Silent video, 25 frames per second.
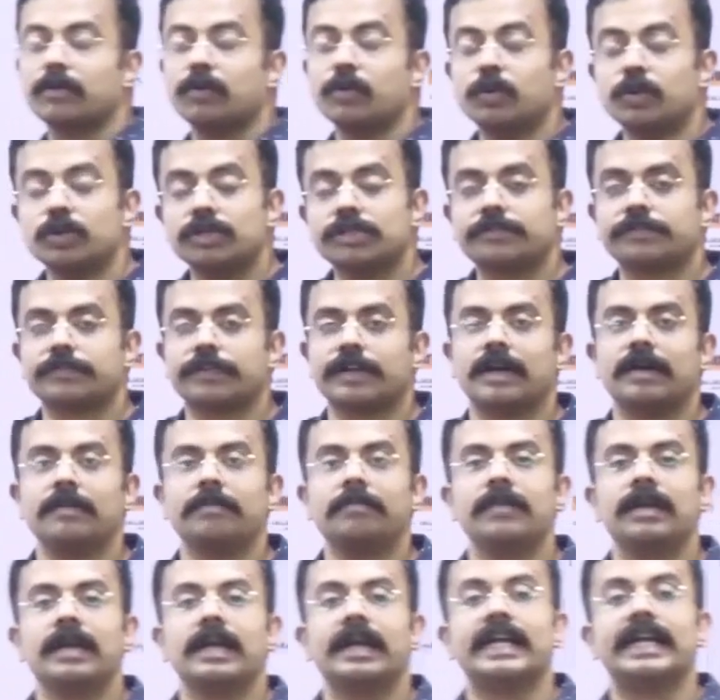goods
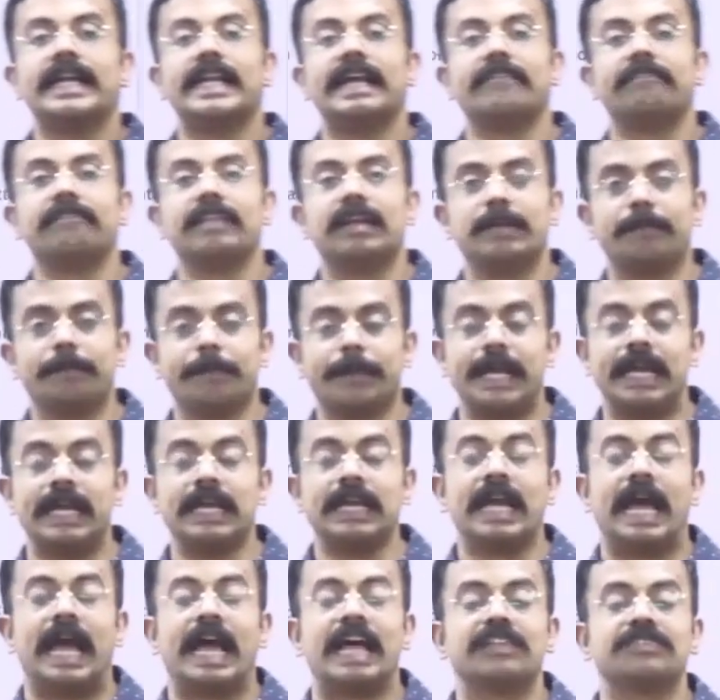from
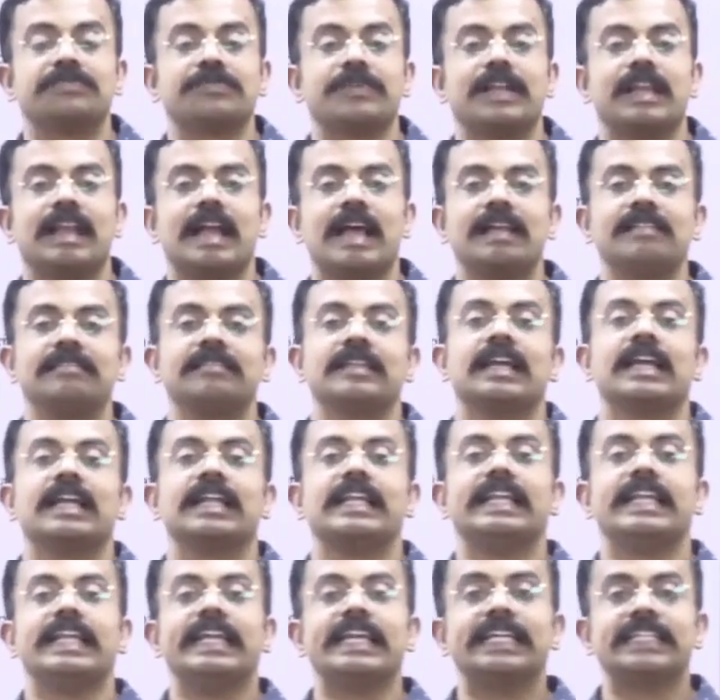developing as well as
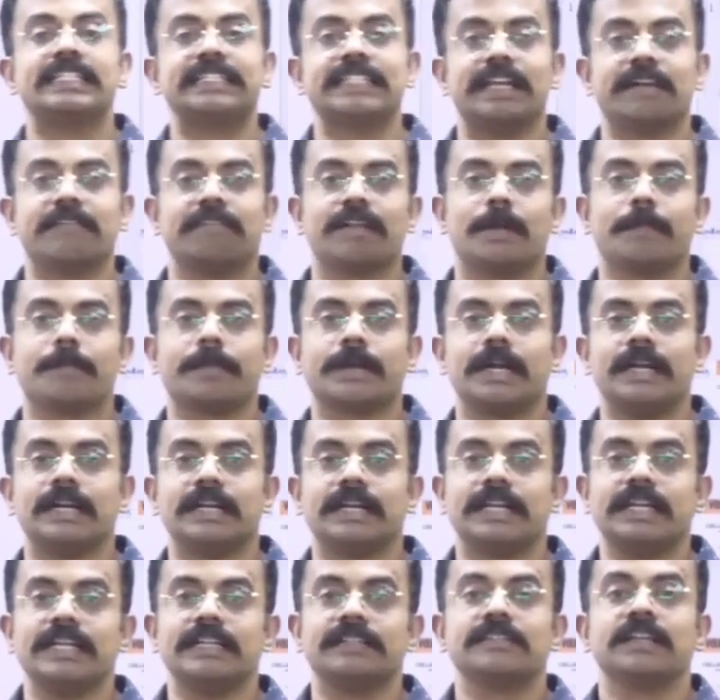least developed
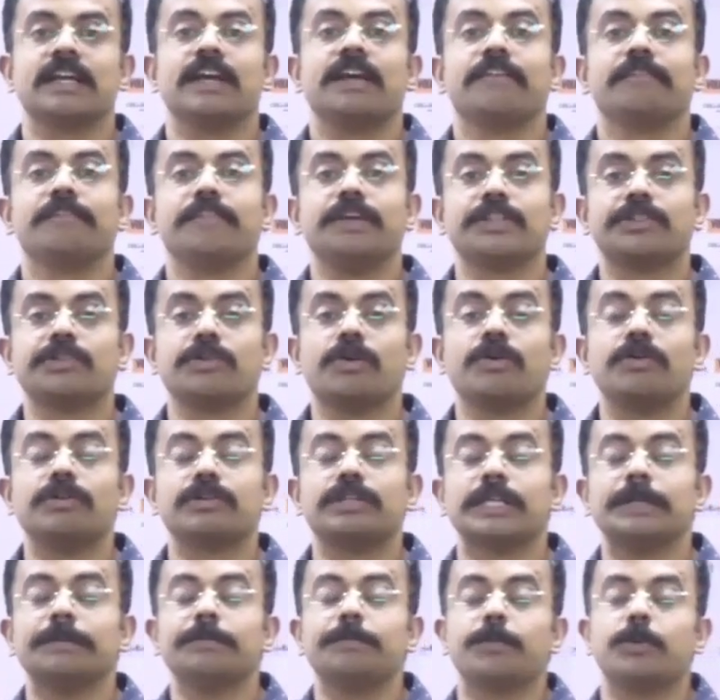countries
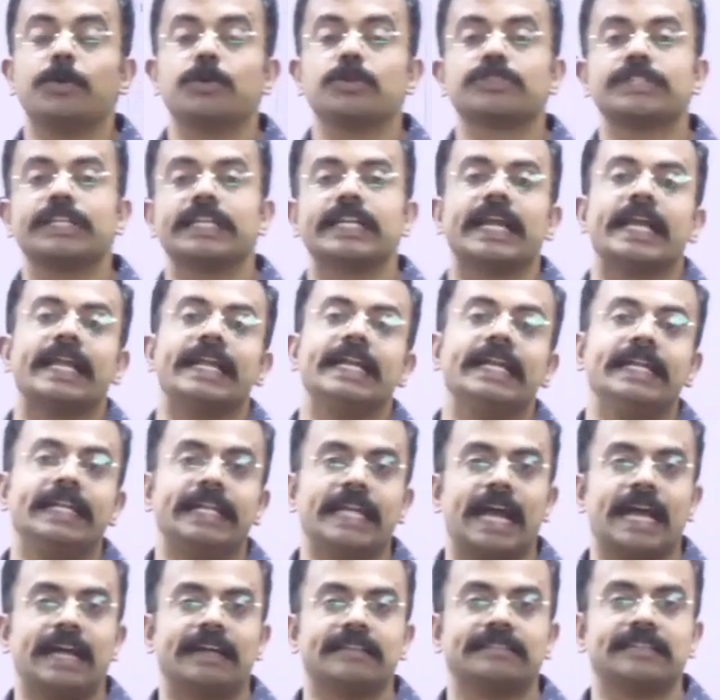without imposing any
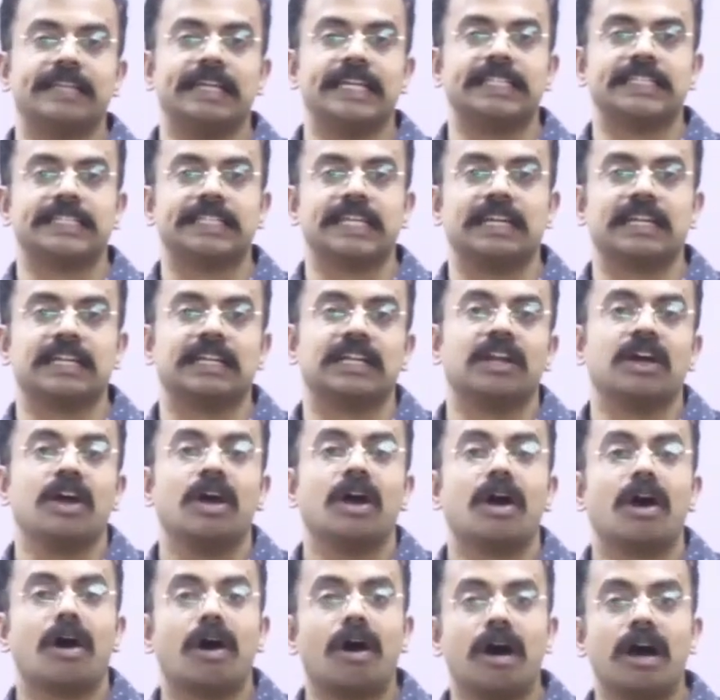taxation
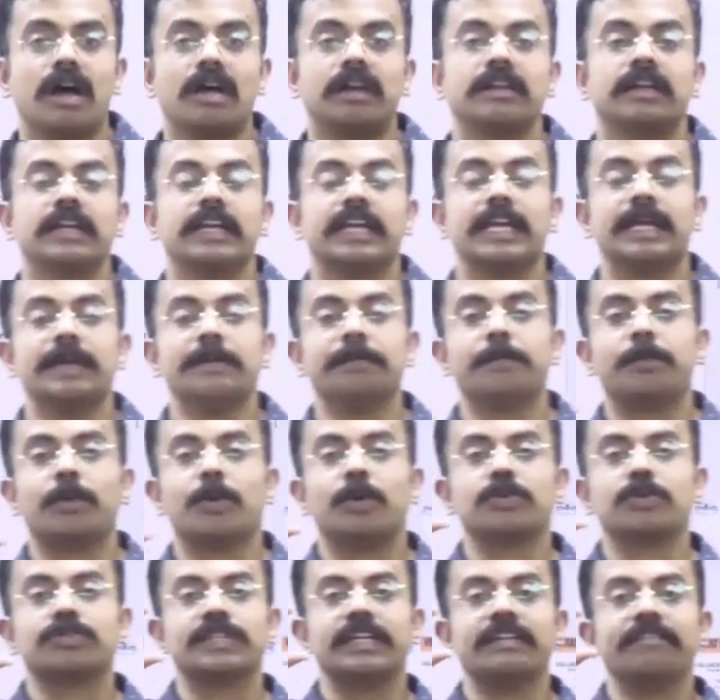or
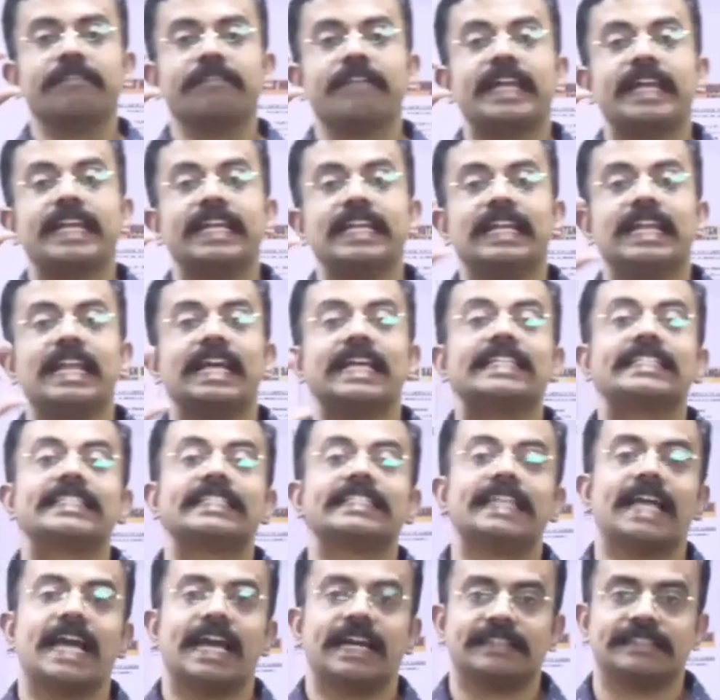imposing very
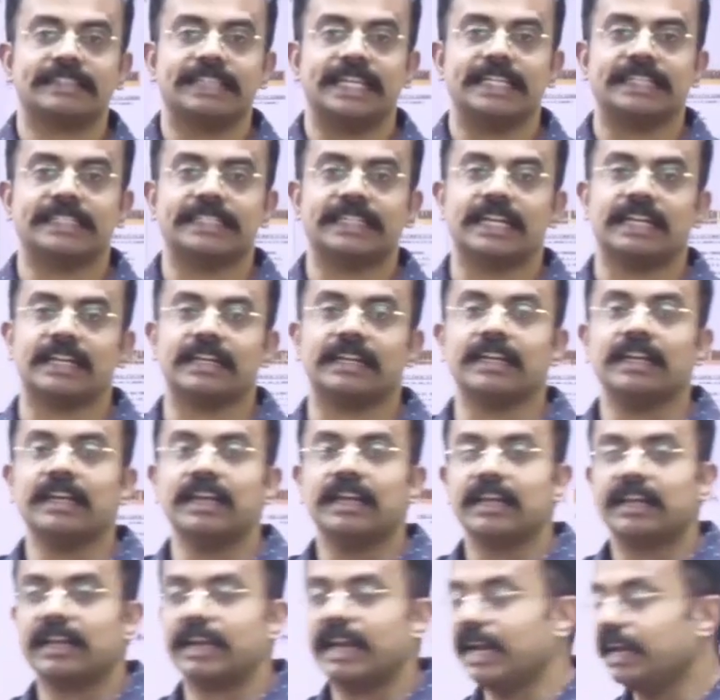less taxation,
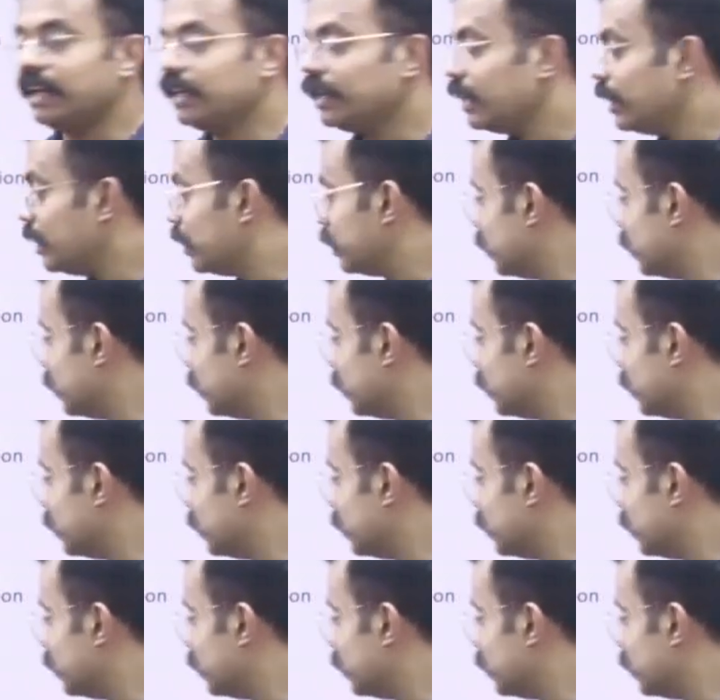right?